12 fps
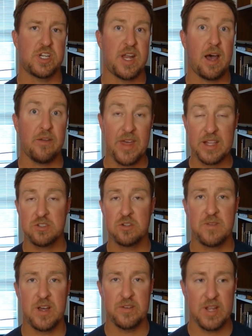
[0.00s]
it out. That's your
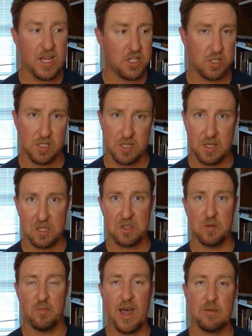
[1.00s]
foundation.
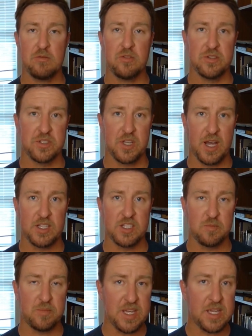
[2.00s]
The Bible is God
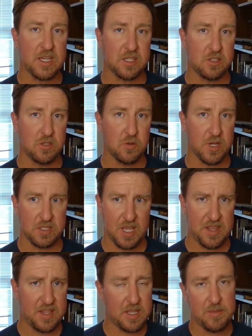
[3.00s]
speaking to us.
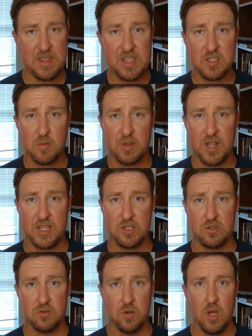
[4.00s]
And this applies
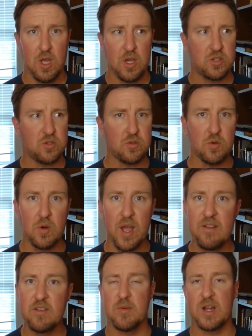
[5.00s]
to
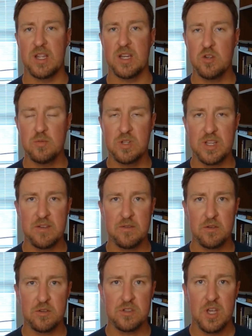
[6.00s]
everybody, new
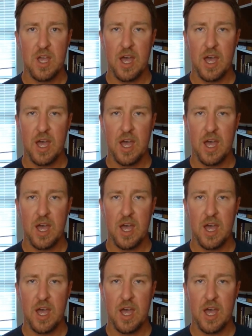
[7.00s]
believers,